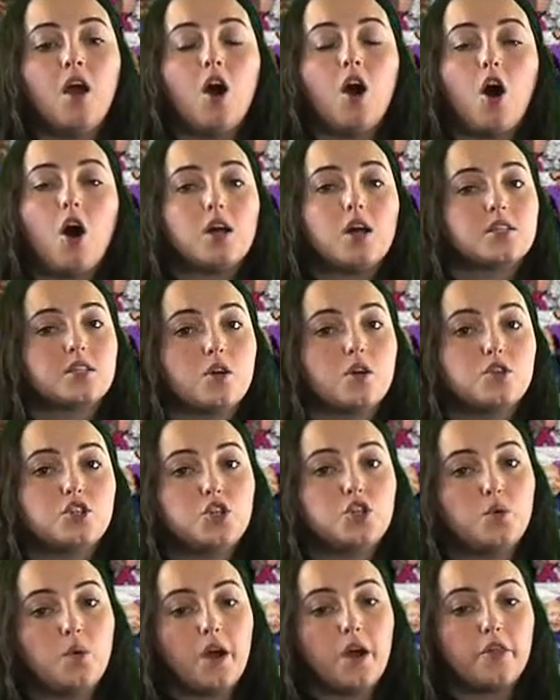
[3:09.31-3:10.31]
Also,
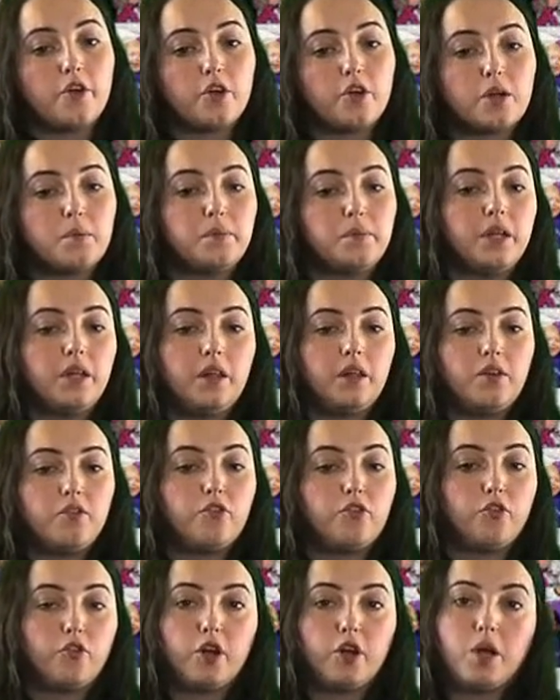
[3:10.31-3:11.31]
two other completely
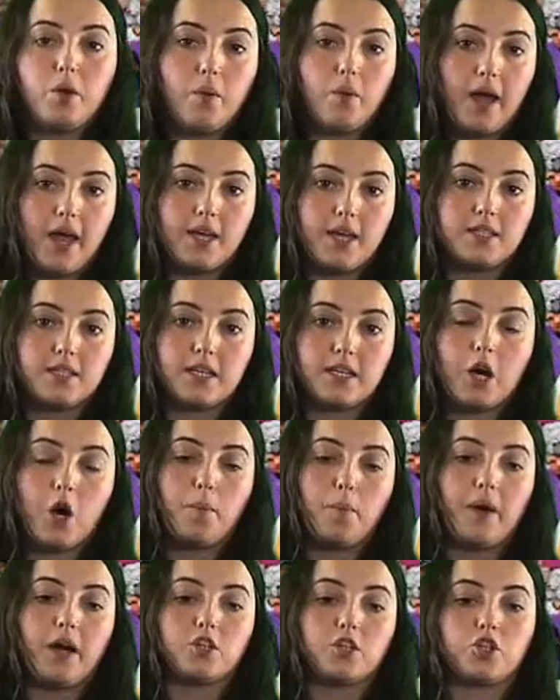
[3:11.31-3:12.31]
free ways to
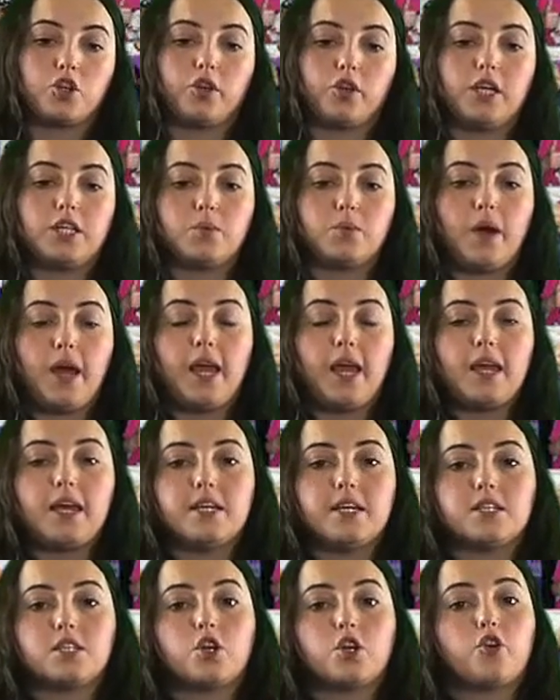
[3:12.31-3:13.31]
help out Shirley's
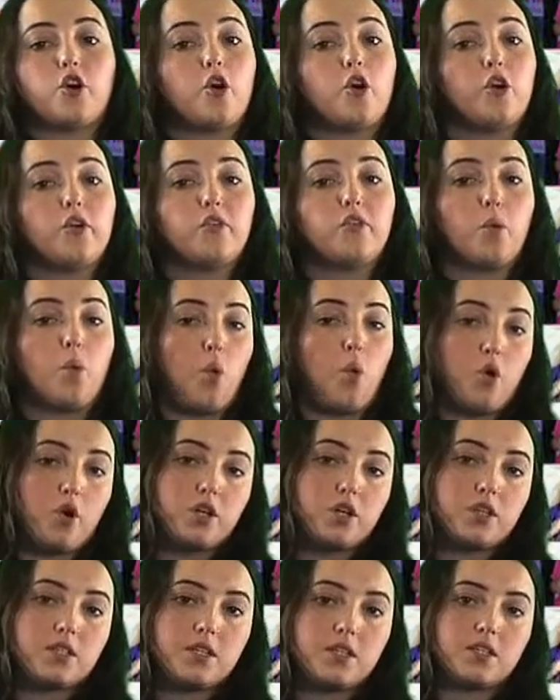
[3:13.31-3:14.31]
Way is Kroger
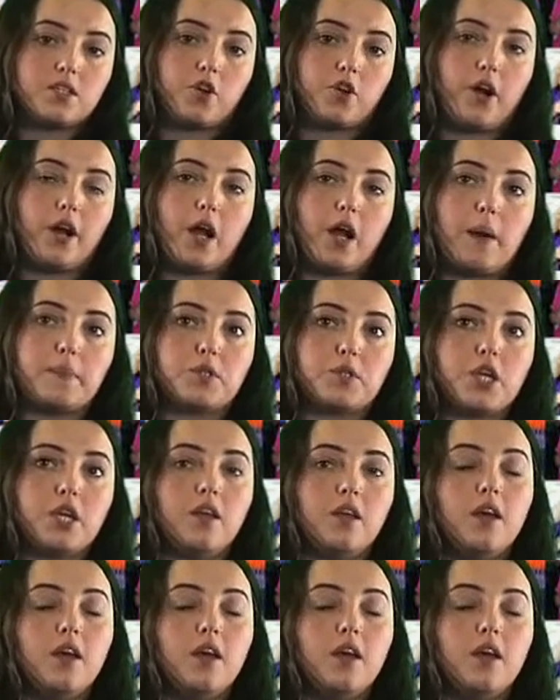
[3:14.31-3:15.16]
Rewards is a great option.